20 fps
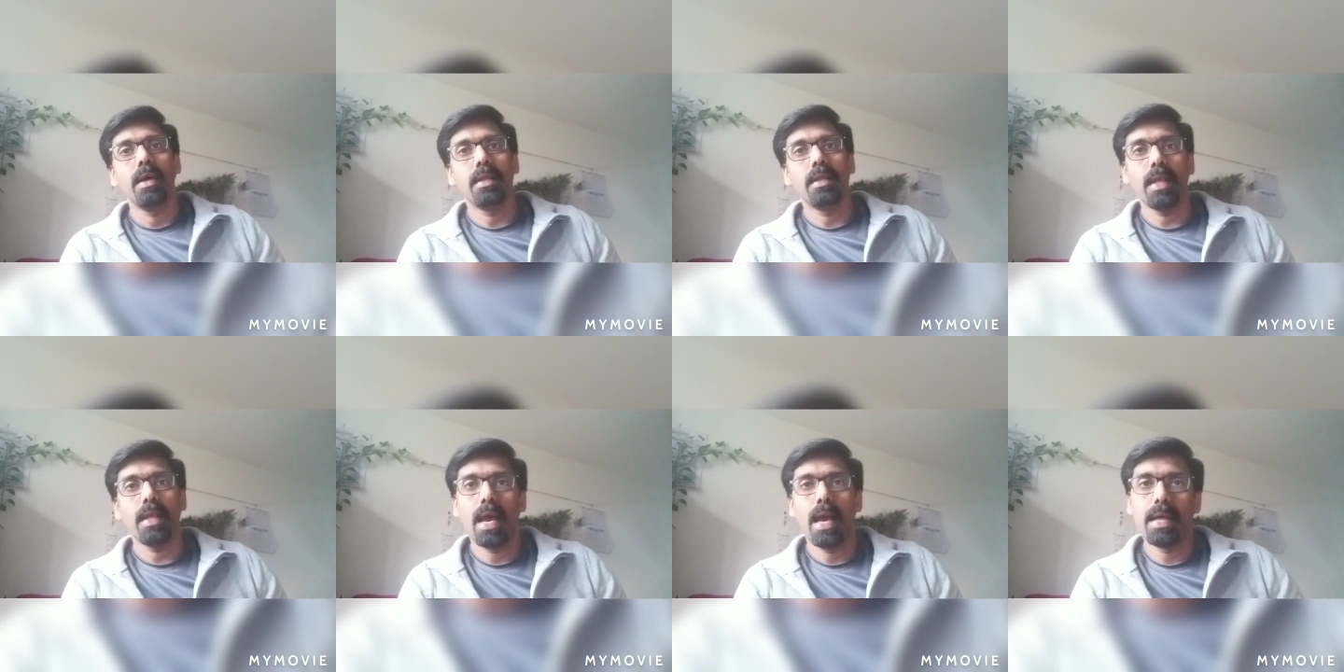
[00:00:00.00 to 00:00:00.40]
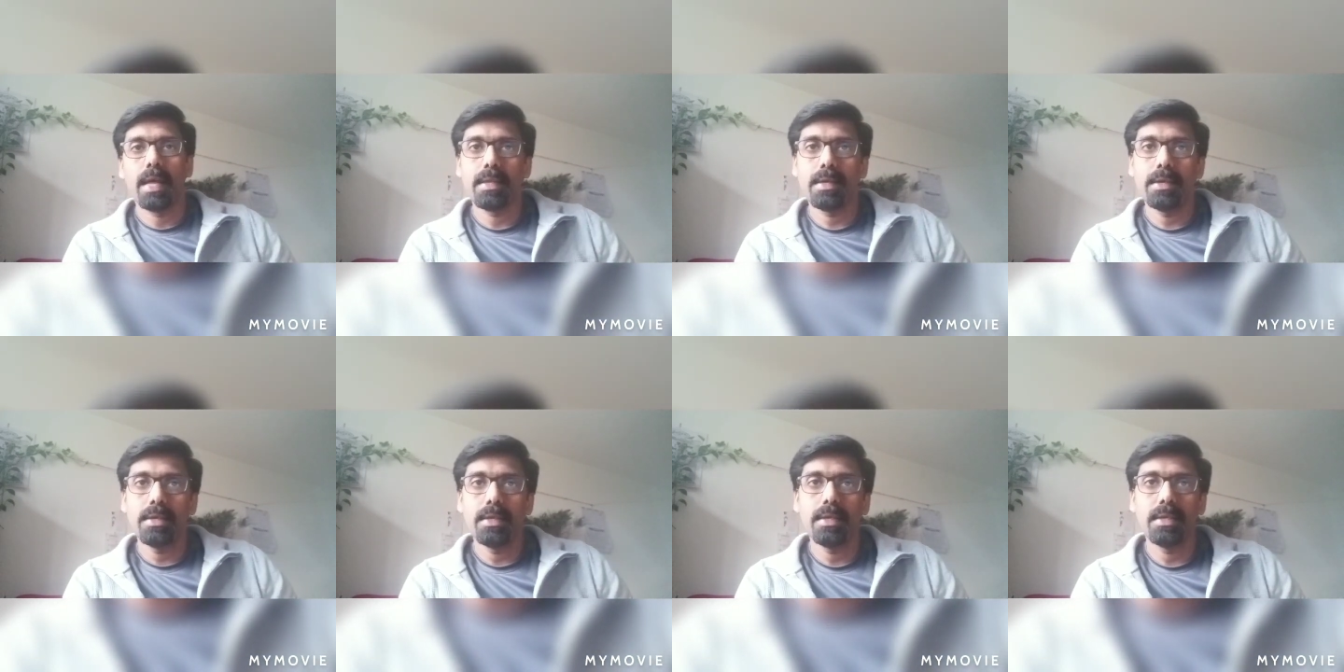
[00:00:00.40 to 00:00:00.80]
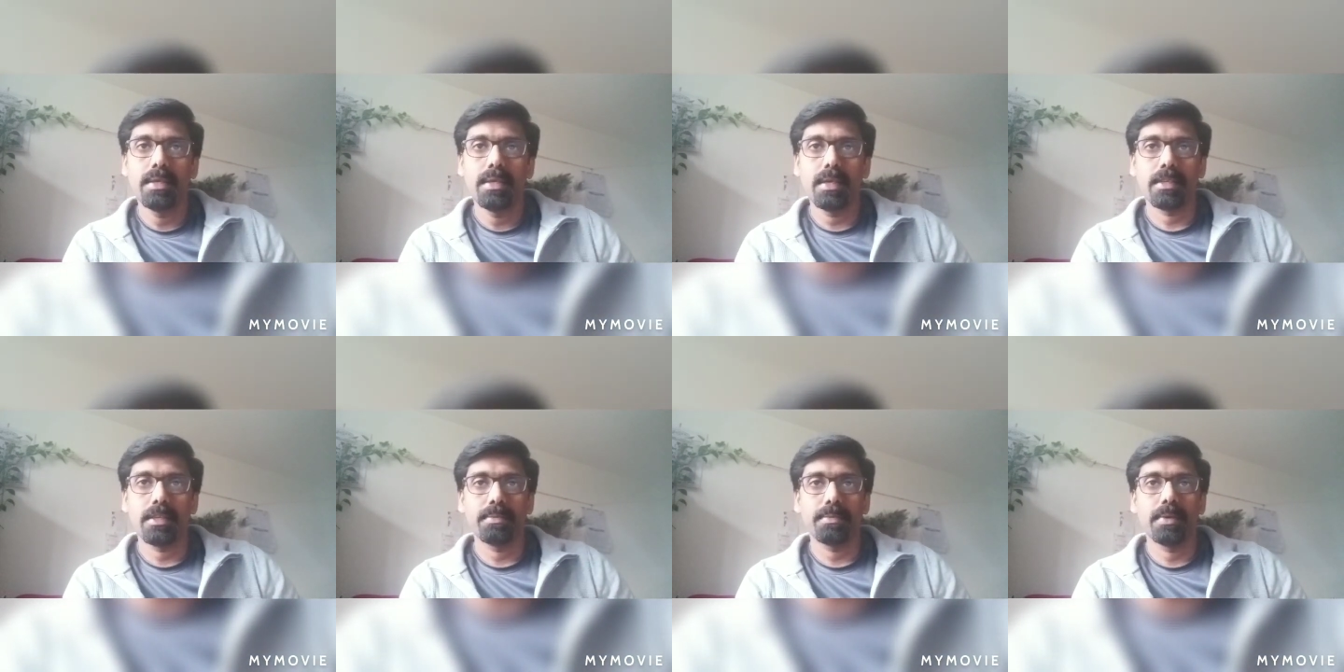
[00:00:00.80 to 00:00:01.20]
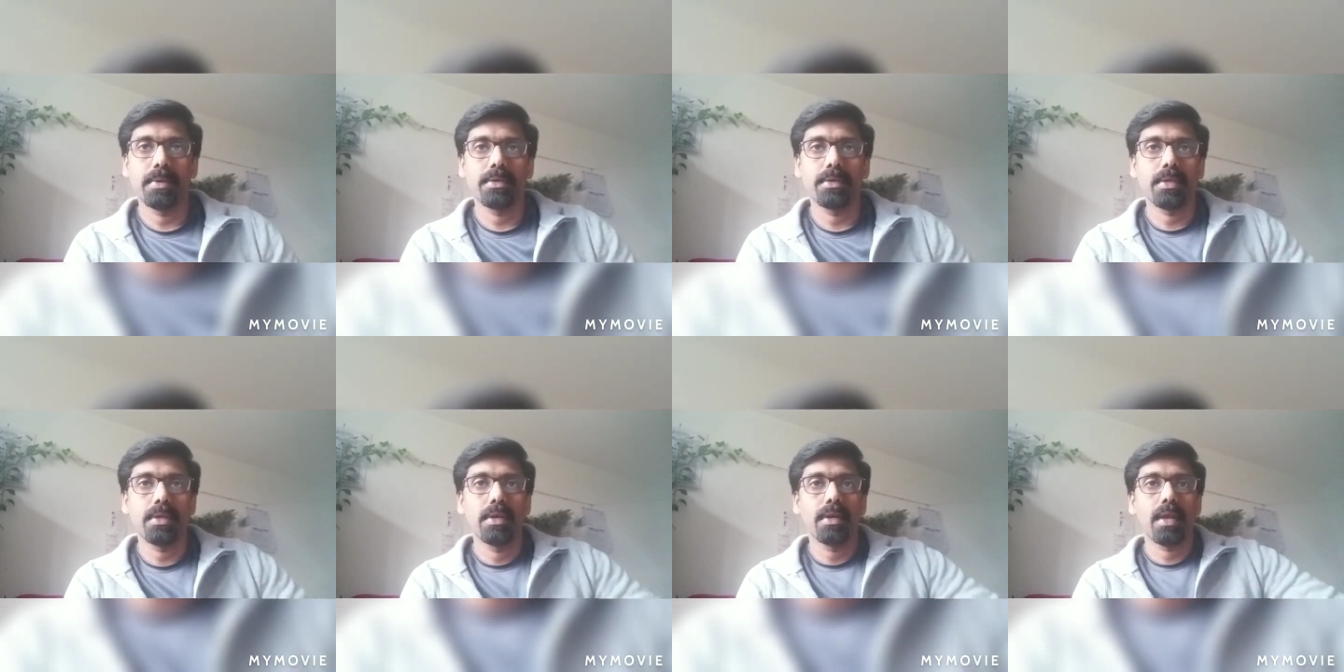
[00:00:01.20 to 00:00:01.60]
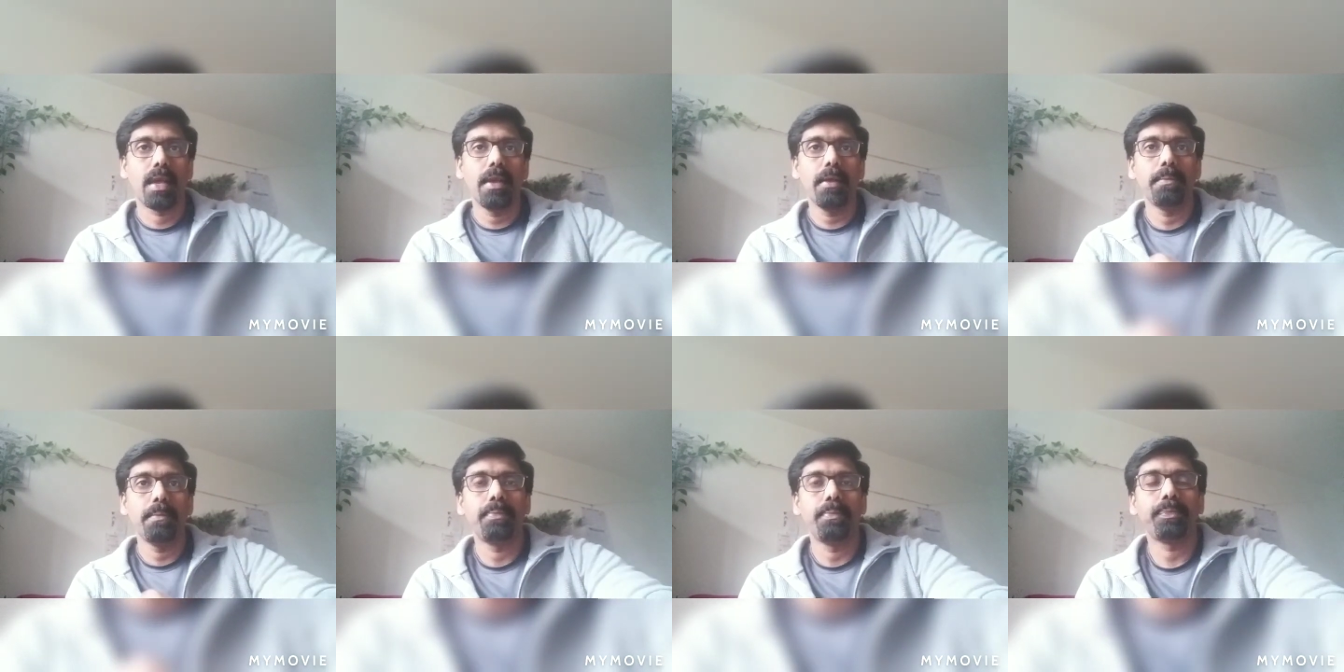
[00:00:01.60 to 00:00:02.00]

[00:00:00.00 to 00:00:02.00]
the other textbooks. Okay,